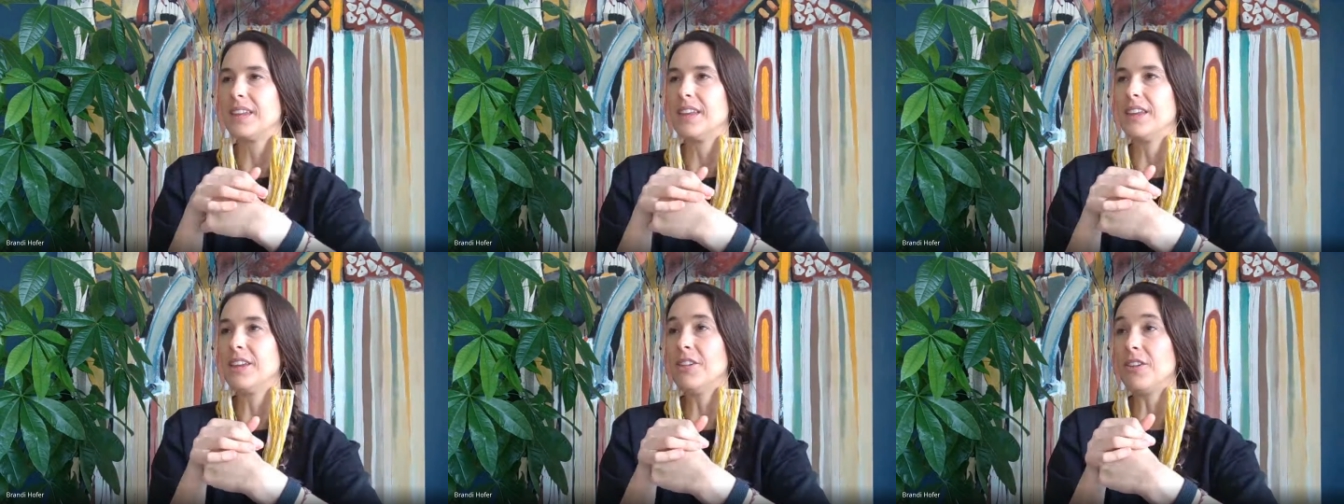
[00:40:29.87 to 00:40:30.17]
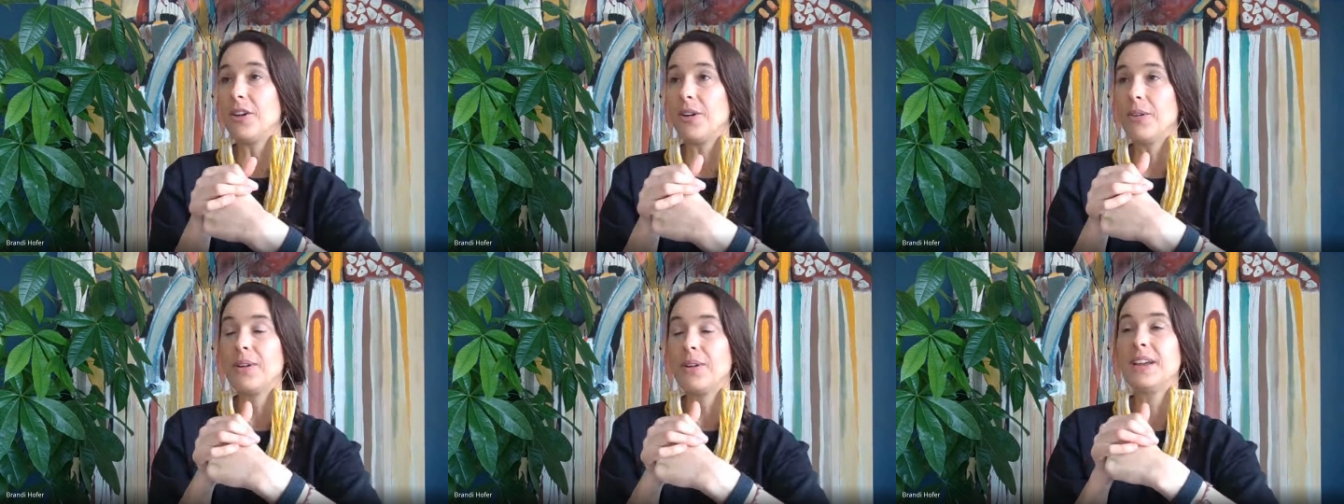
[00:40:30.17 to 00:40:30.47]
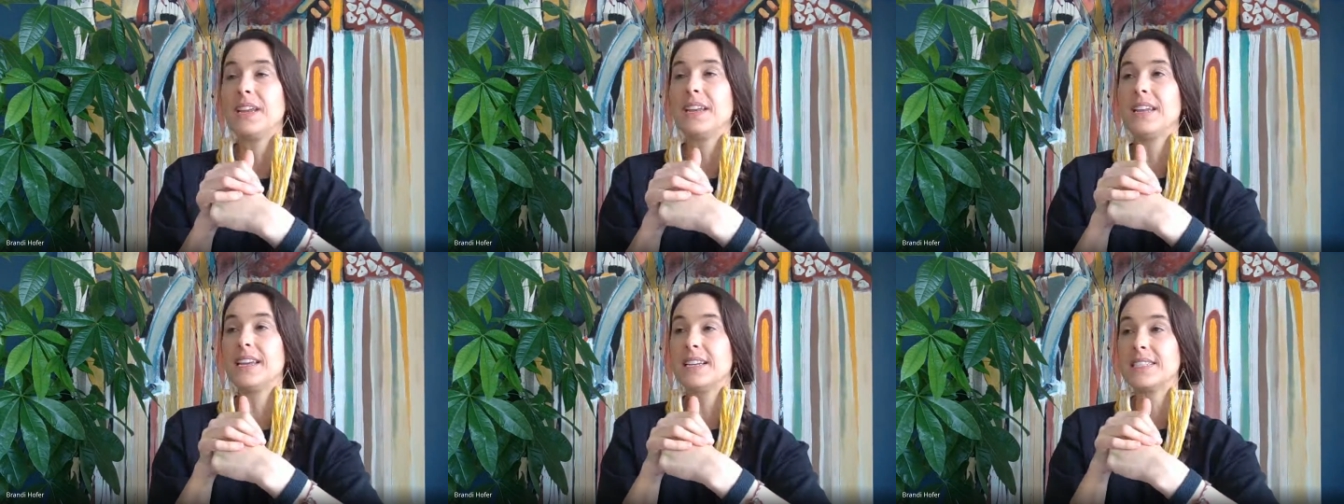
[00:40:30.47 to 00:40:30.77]
you know,
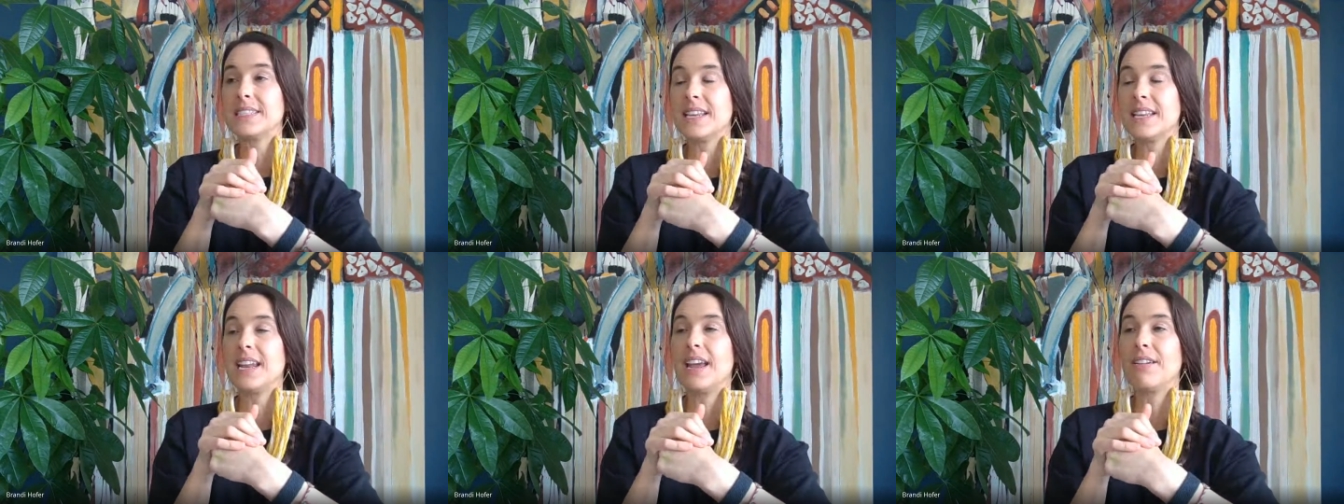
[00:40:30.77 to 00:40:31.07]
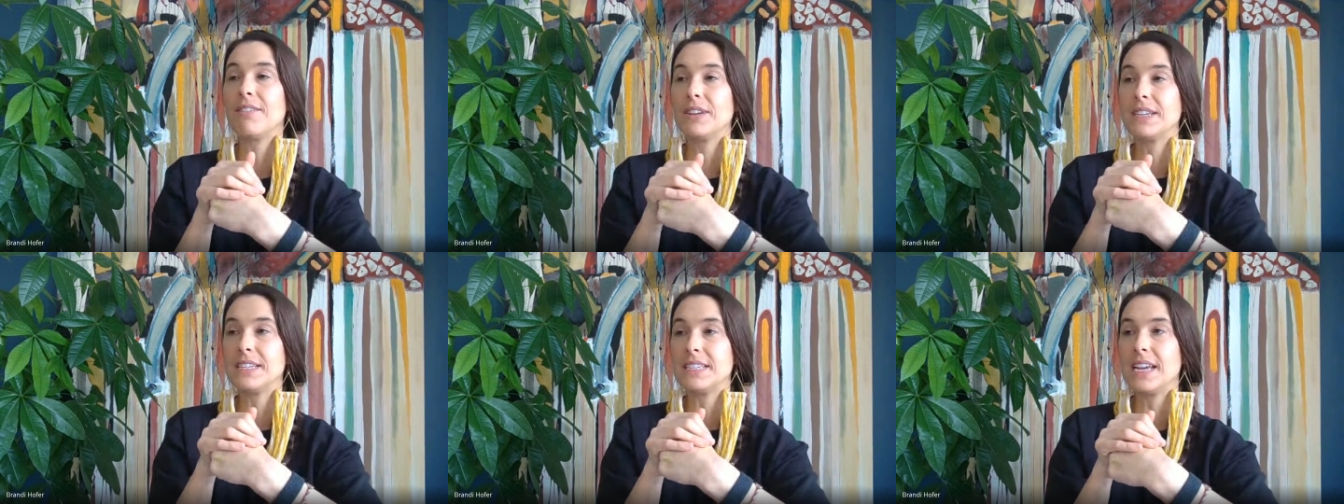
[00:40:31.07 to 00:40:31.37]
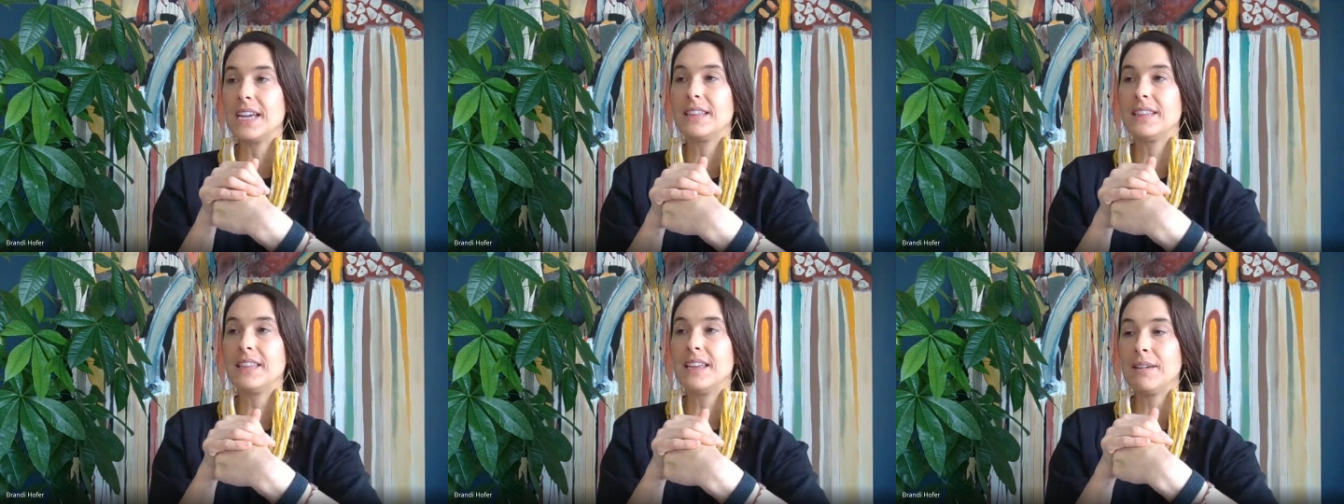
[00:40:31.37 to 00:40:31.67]
it is an
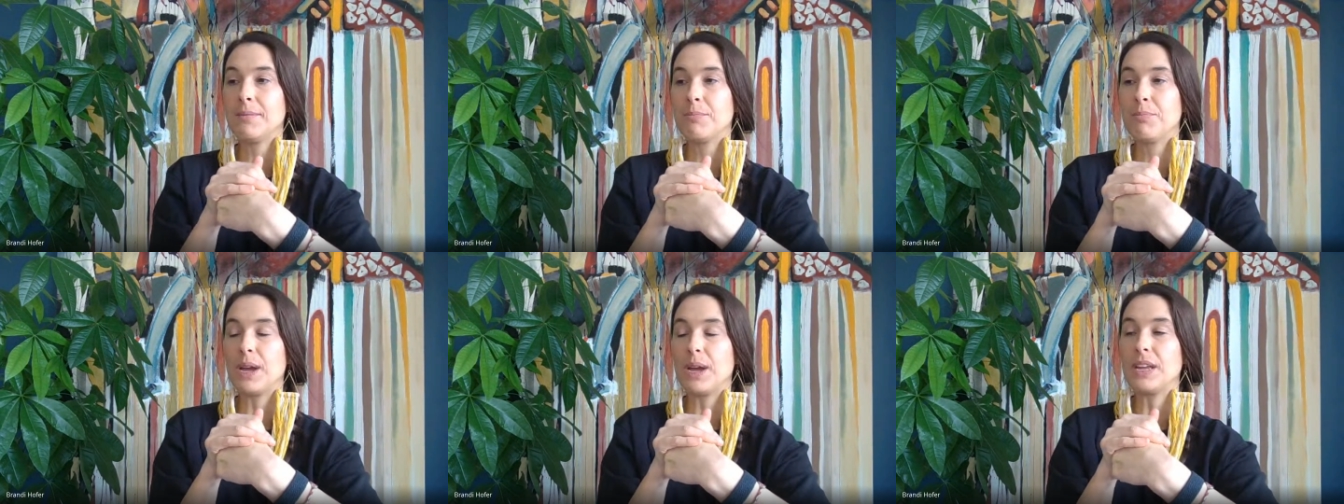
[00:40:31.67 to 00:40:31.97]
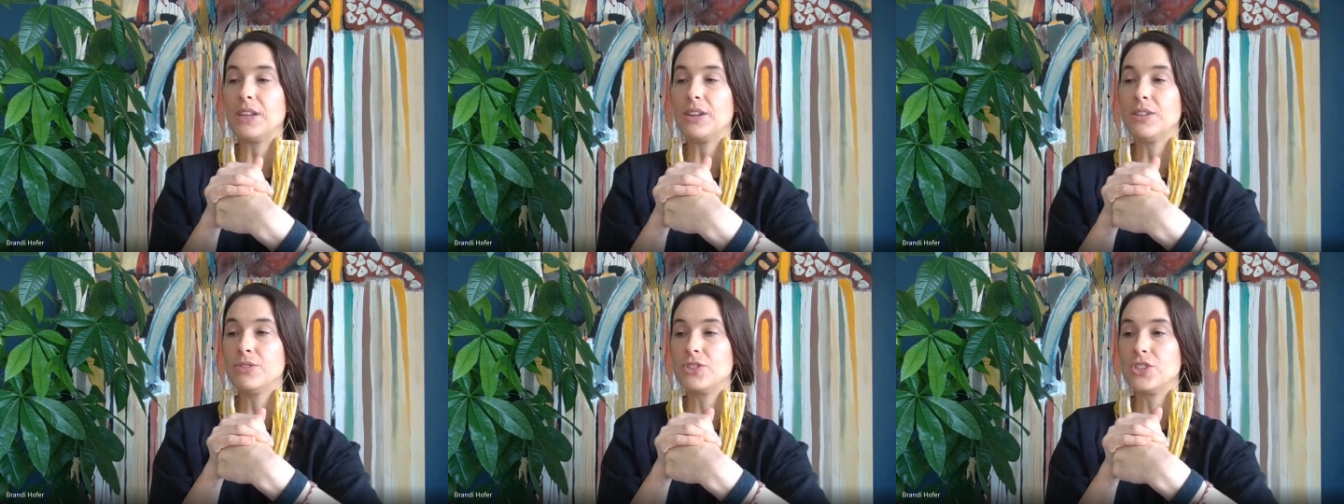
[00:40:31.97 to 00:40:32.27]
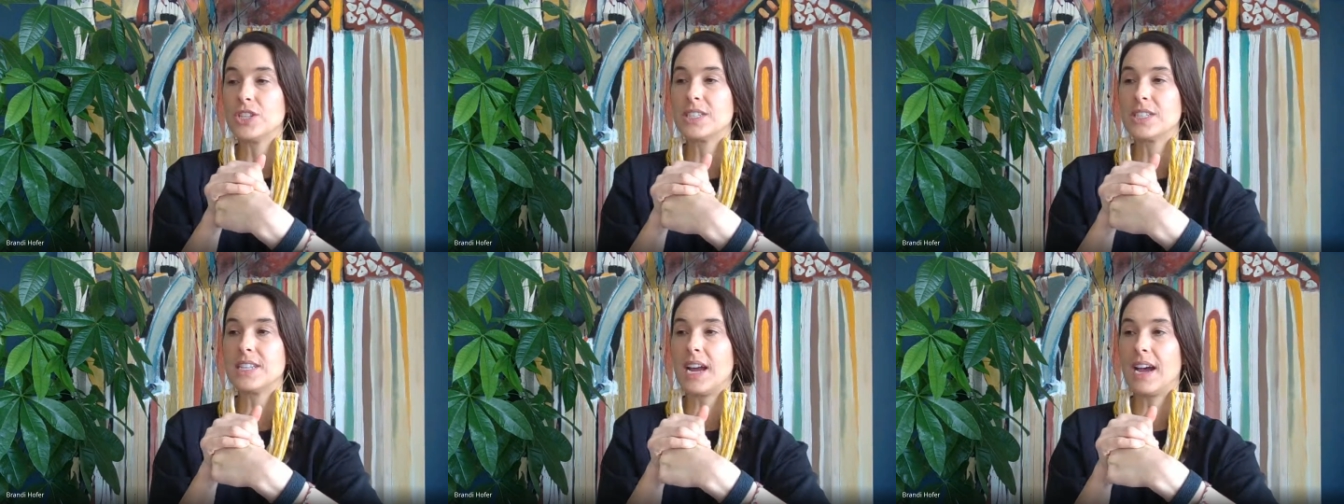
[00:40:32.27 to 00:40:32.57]
everyday thing, but you
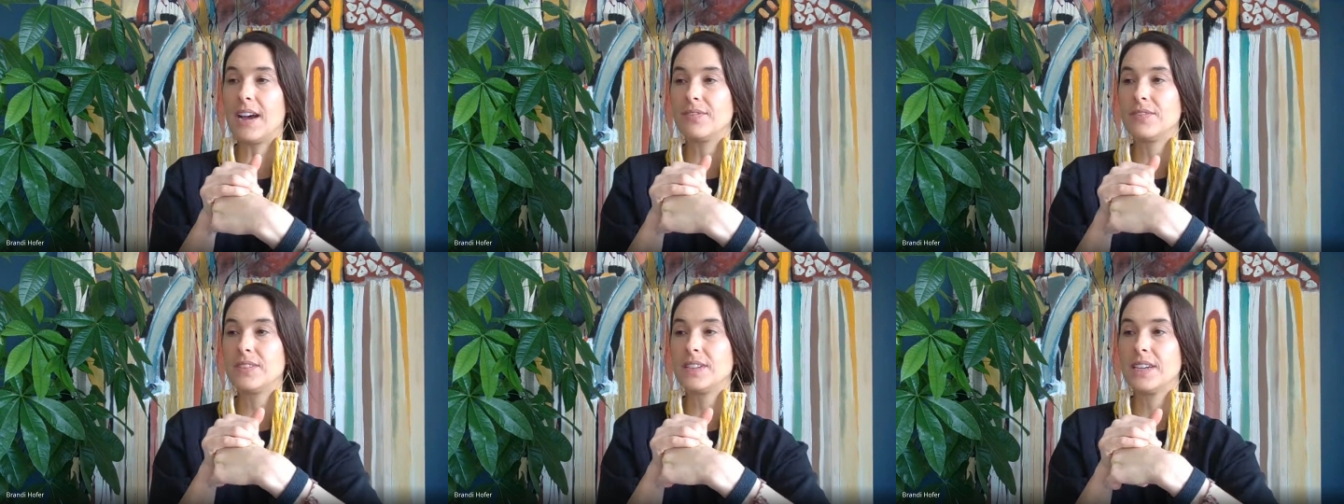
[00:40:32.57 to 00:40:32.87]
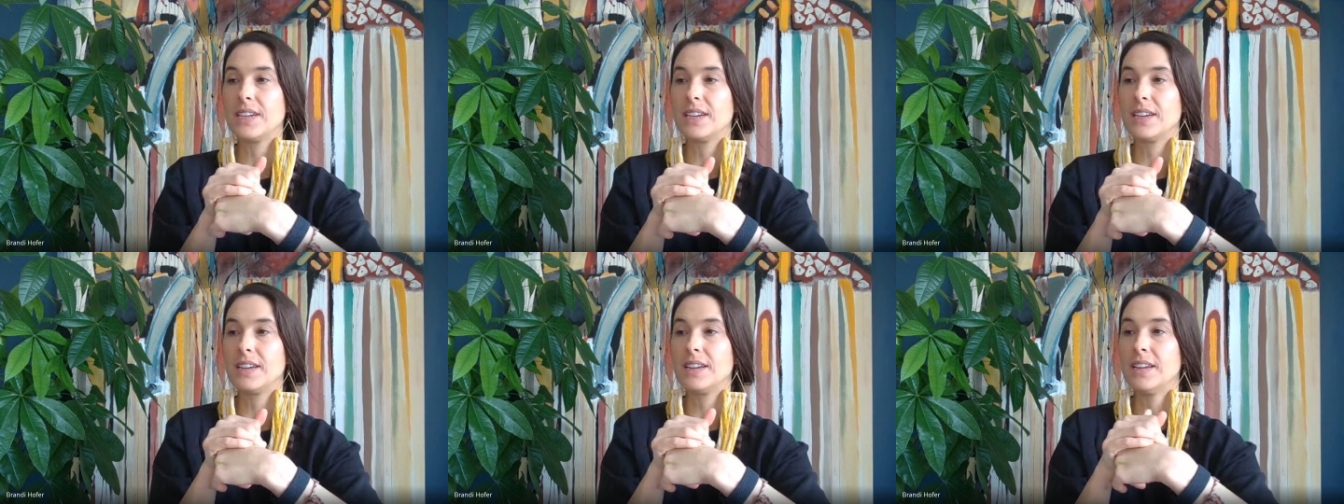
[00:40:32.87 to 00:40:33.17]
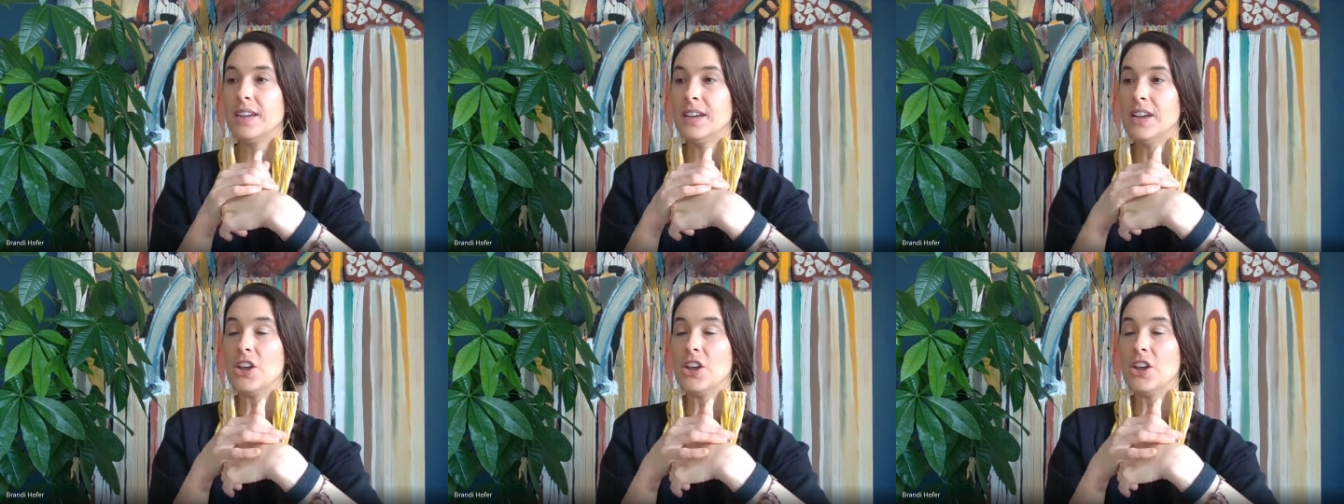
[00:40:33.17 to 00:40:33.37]
just have to